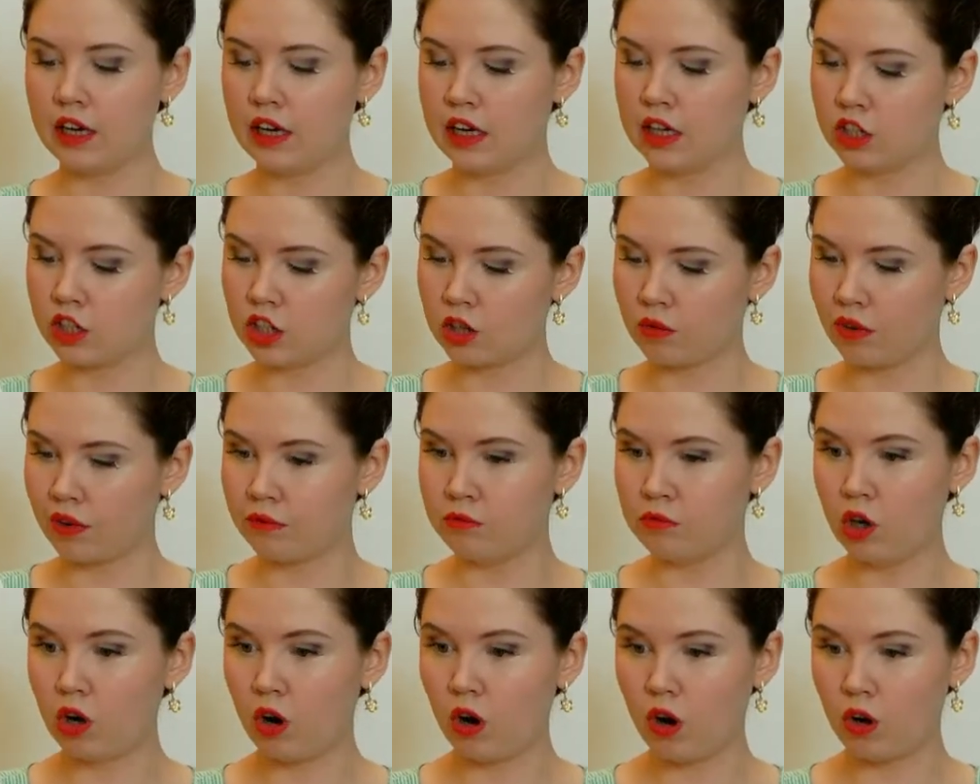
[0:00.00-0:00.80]
so I'm
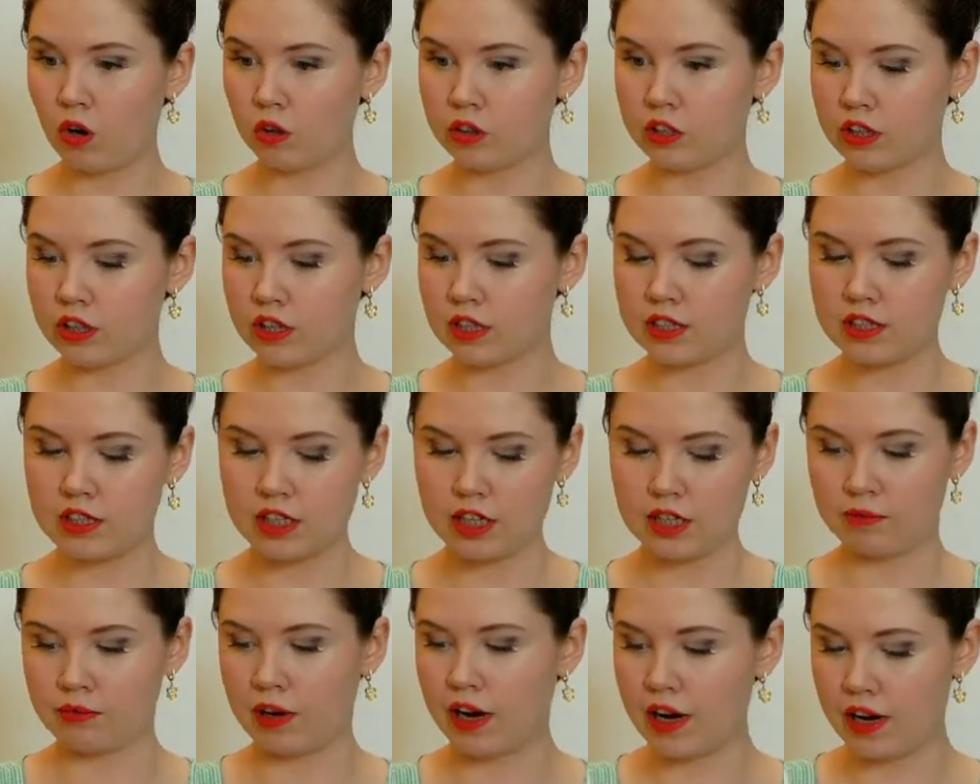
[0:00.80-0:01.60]
not holding the
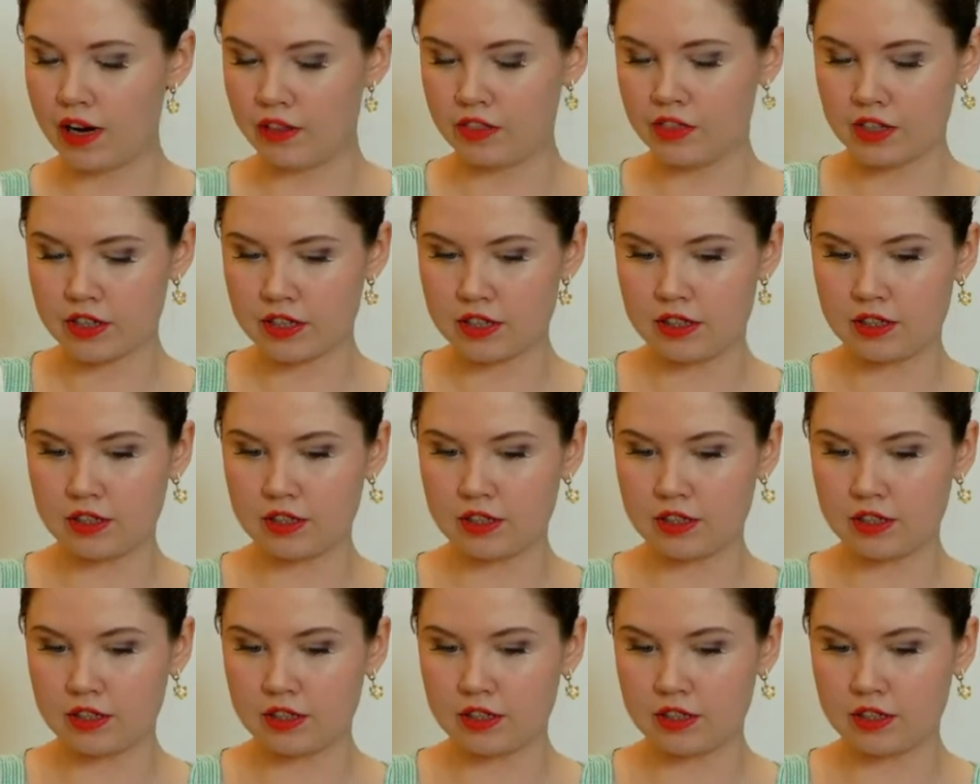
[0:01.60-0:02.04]
steamer and the